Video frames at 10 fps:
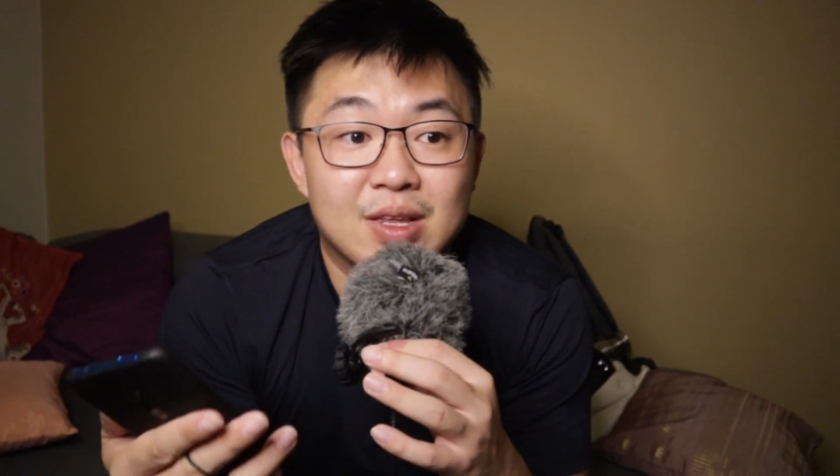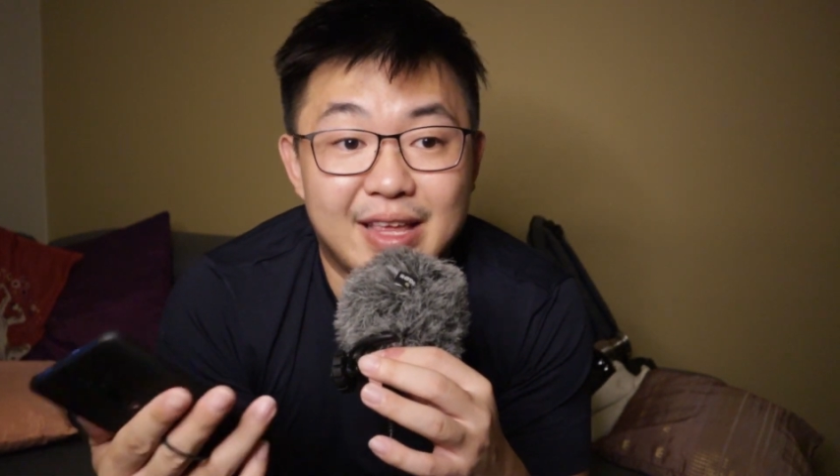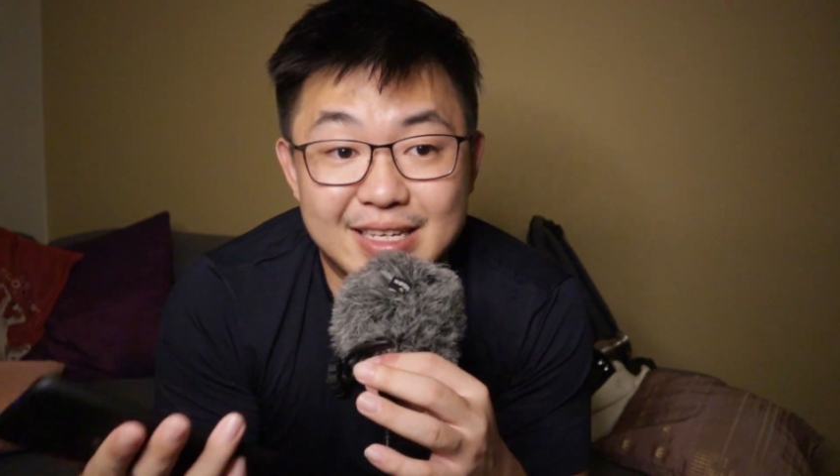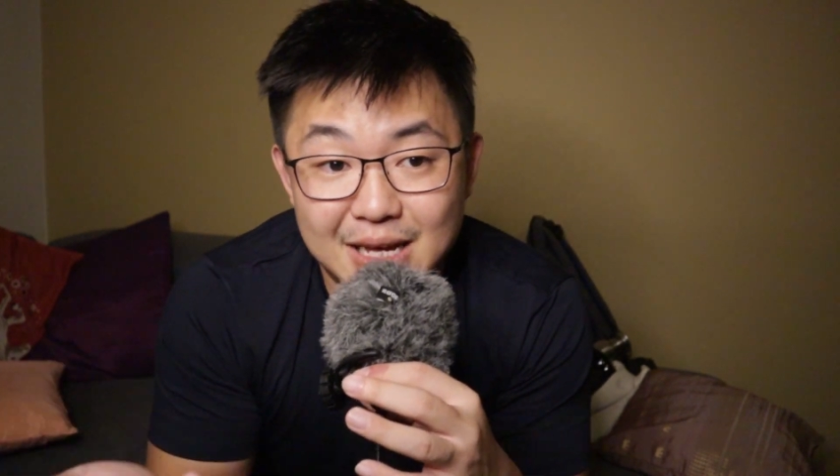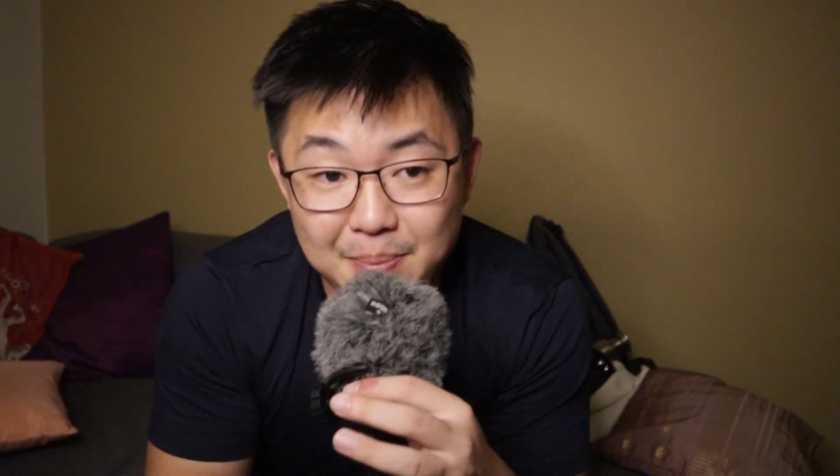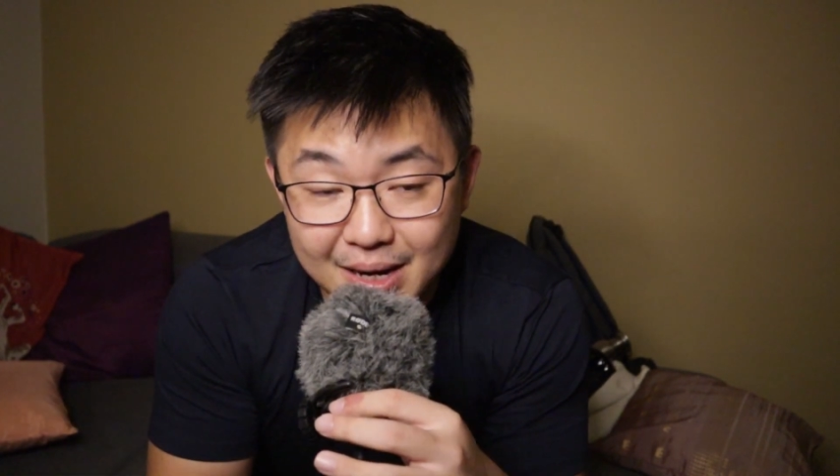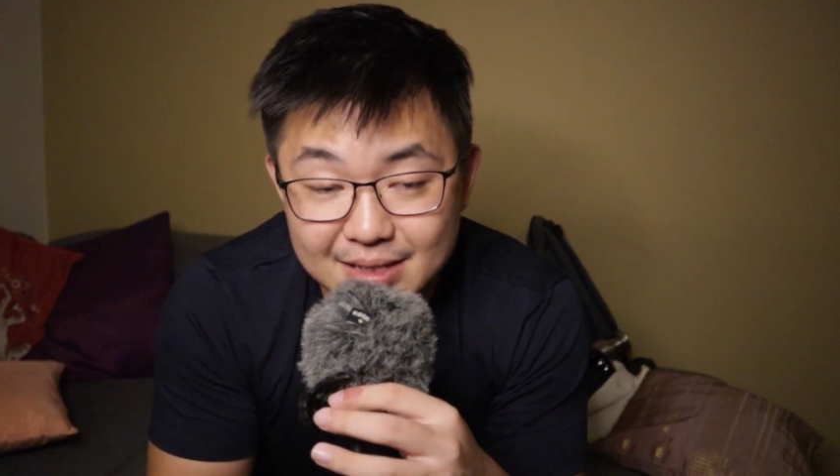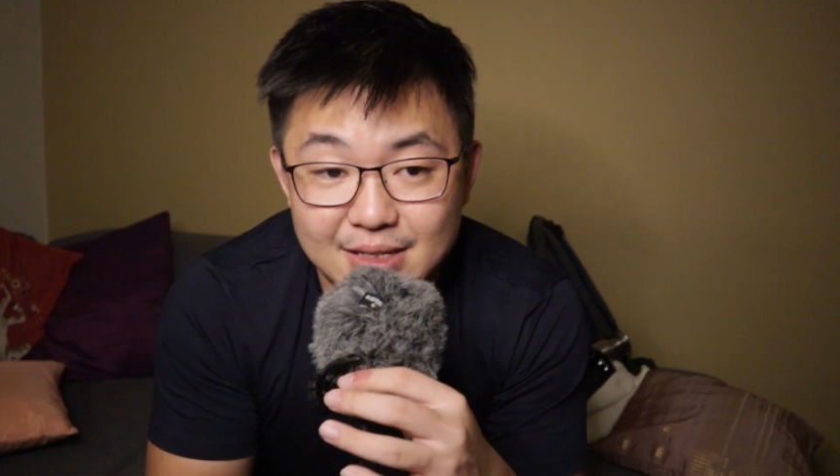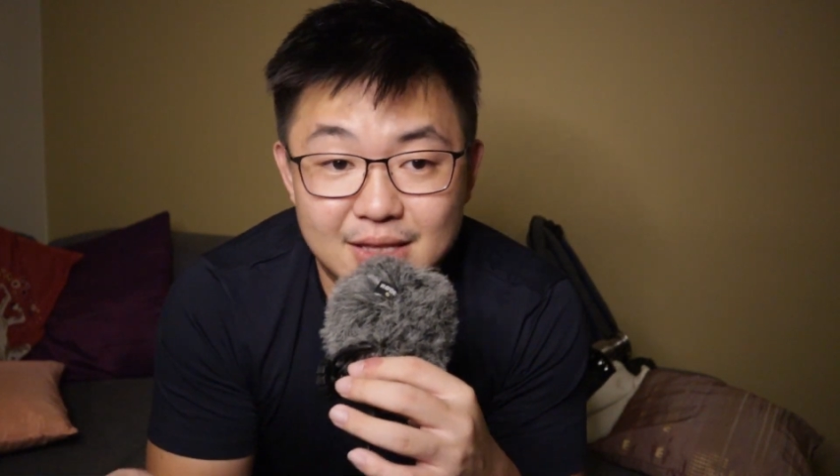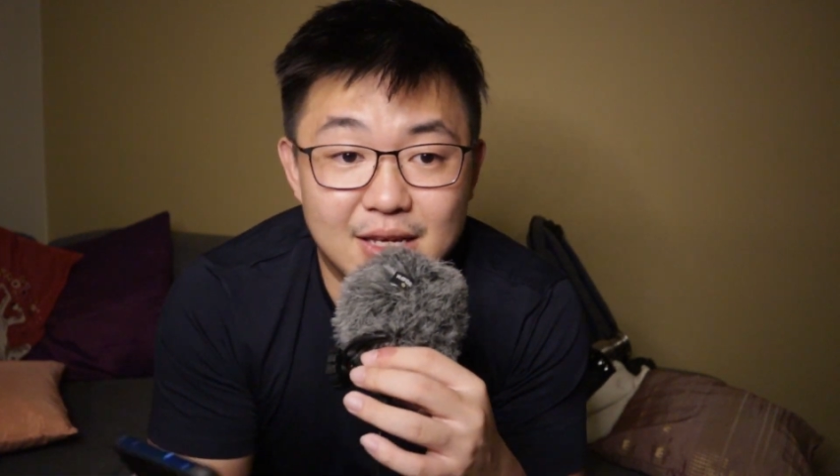Desa
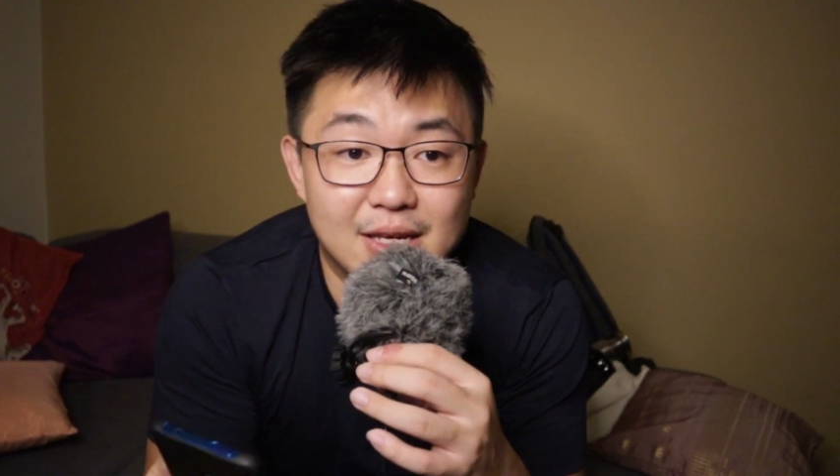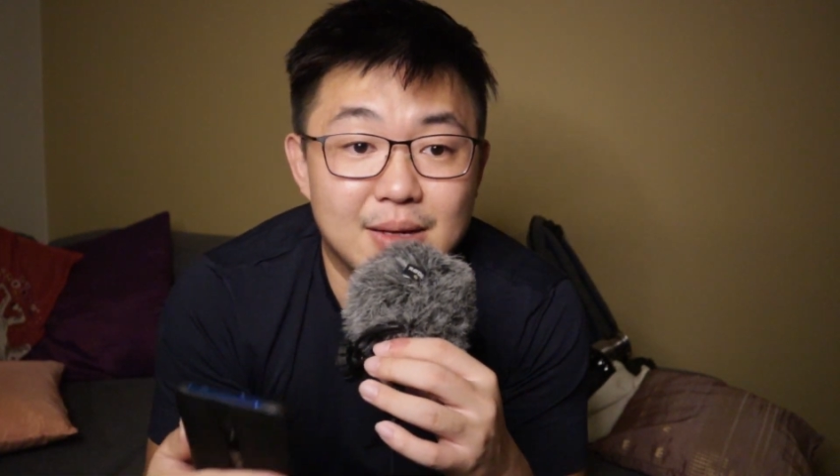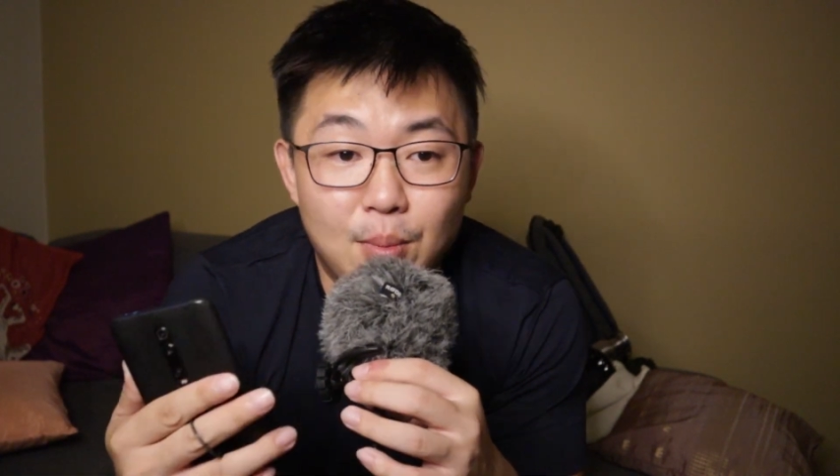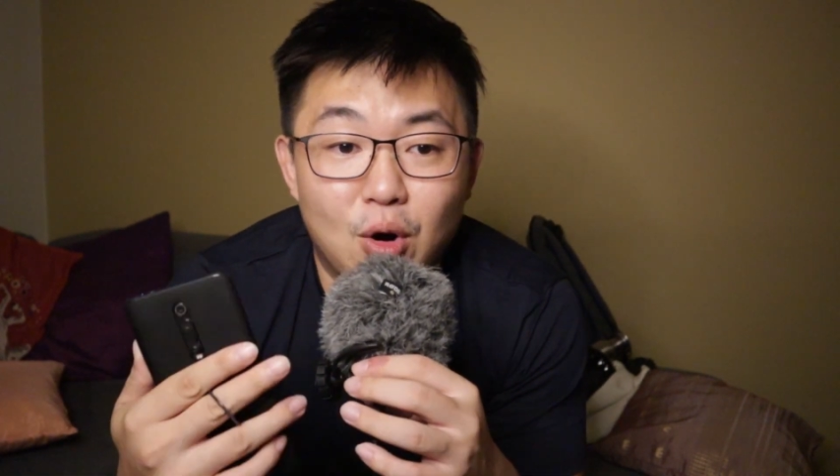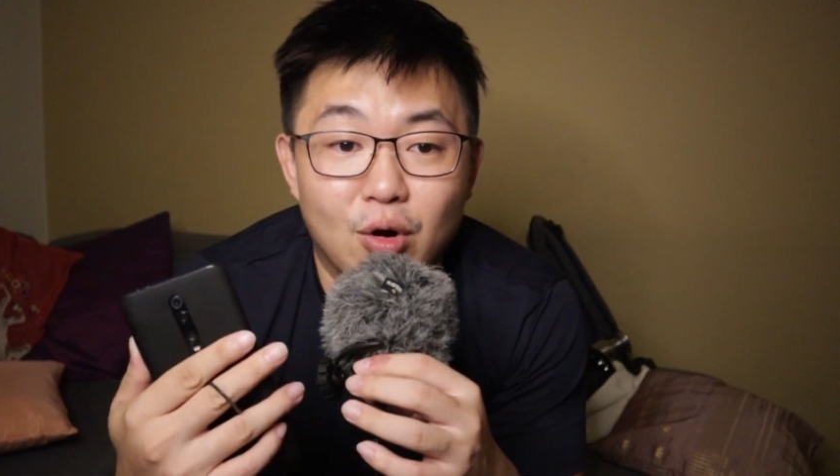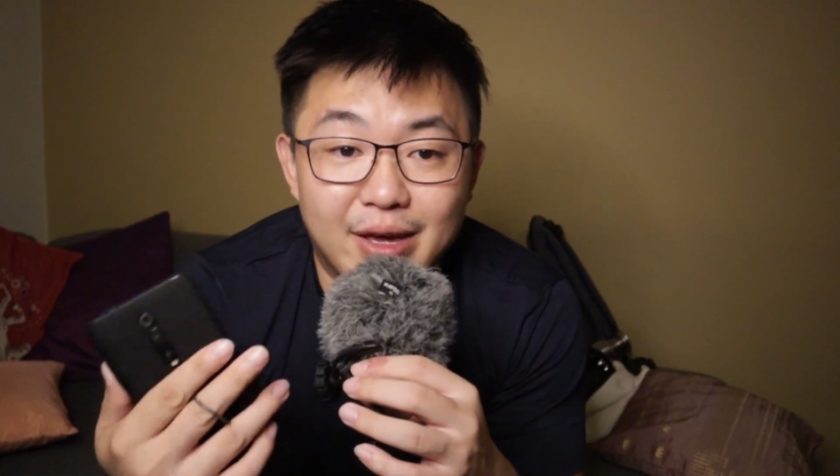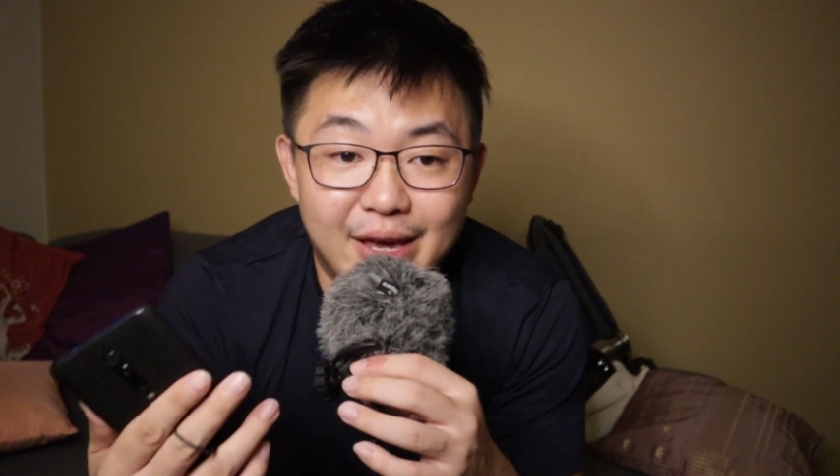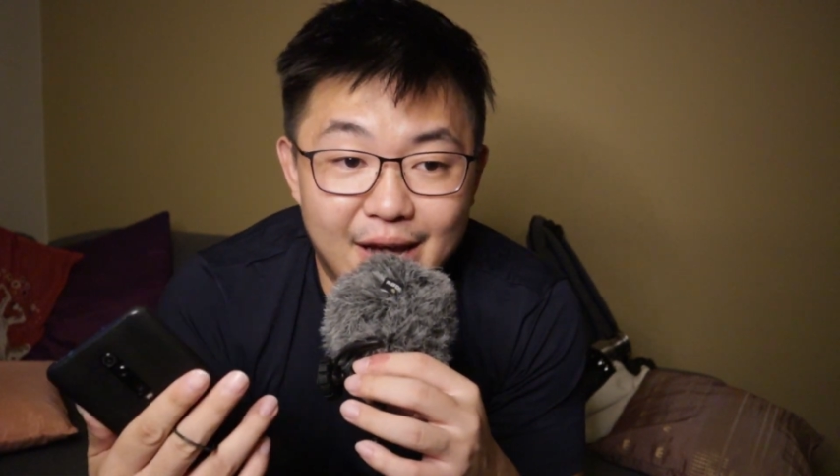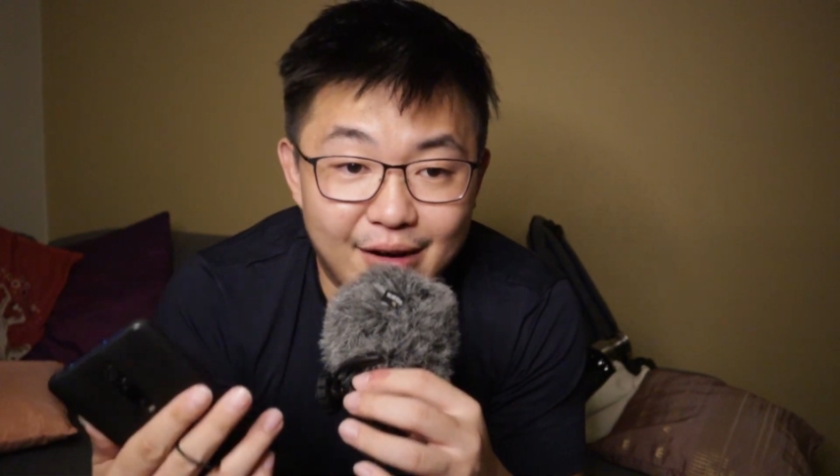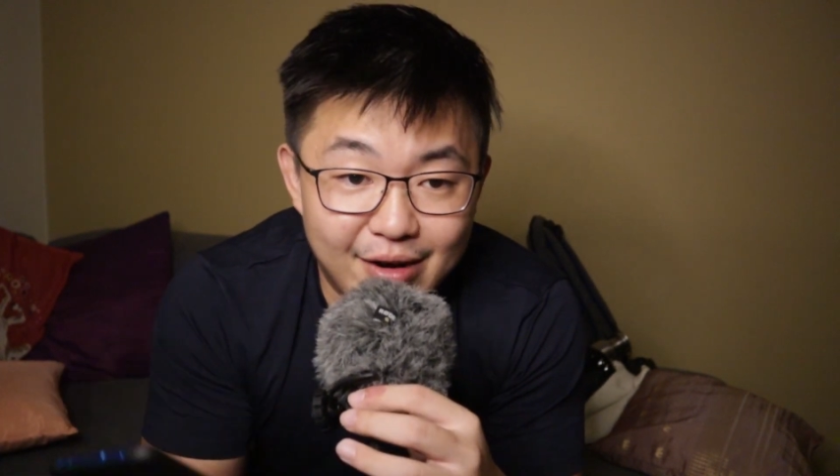Park City, Mong
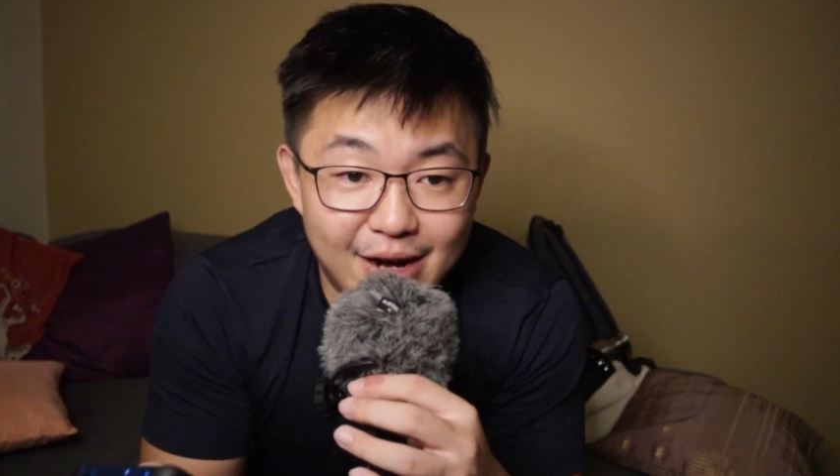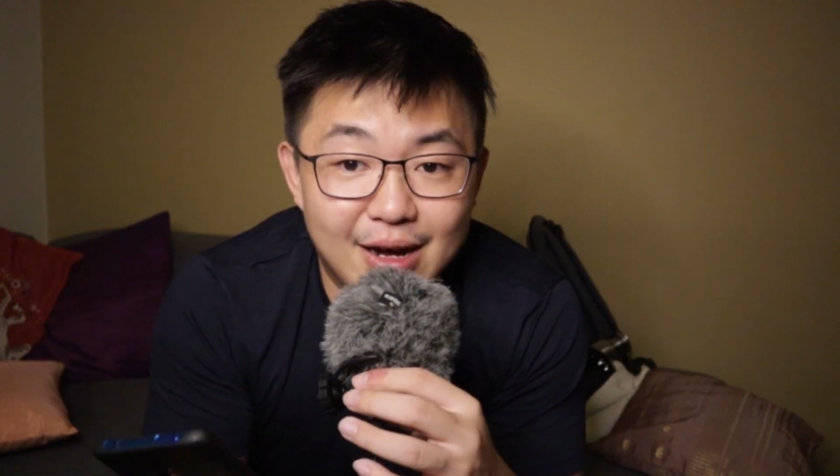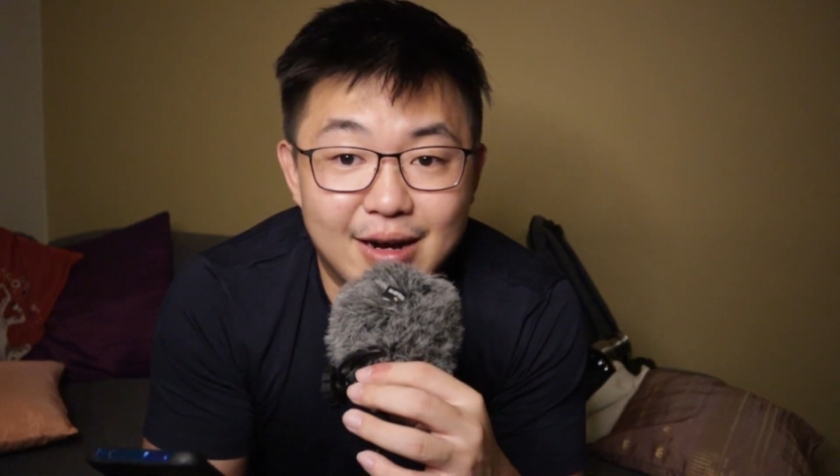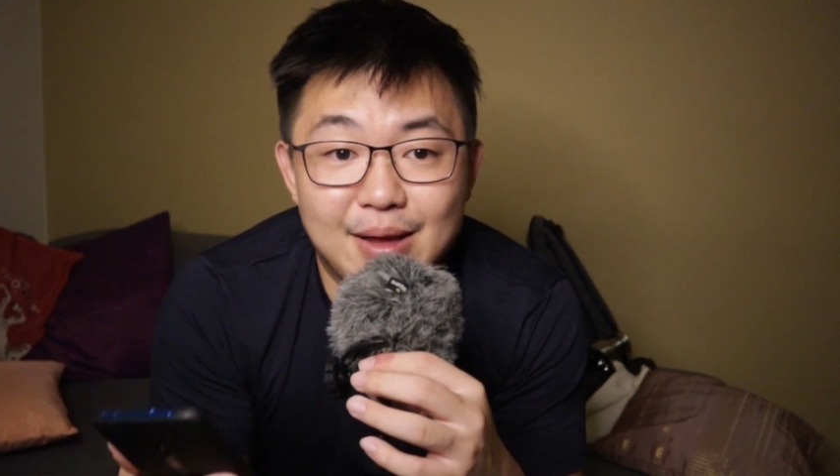Kiara,